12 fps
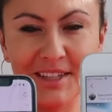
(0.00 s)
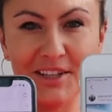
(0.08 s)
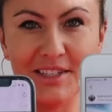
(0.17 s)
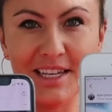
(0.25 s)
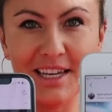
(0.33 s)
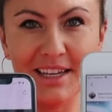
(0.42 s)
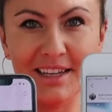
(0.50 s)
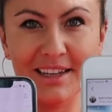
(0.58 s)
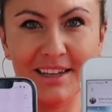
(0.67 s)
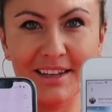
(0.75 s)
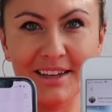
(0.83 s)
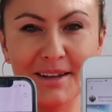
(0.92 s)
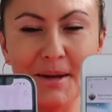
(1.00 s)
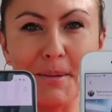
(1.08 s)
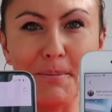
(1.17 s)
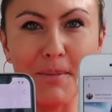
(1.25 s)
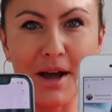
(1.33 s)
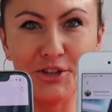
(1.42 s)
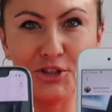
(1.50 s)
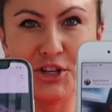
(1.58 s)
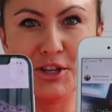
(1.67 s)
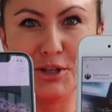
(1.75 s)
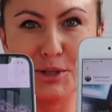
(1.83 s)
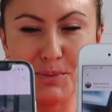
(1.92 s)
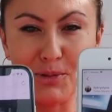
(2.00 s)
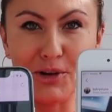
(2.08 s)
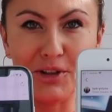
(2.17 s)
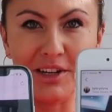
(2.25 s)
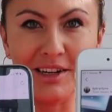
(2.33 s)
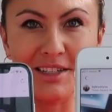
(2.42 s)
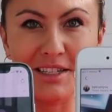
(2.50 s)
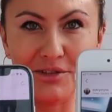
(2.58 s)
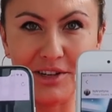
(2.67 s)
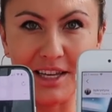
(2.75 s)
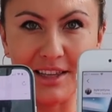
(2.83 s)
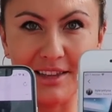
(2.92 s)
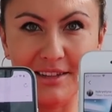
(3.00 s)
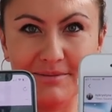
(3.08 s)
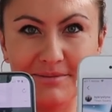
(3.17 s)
You see? Much smaller screen.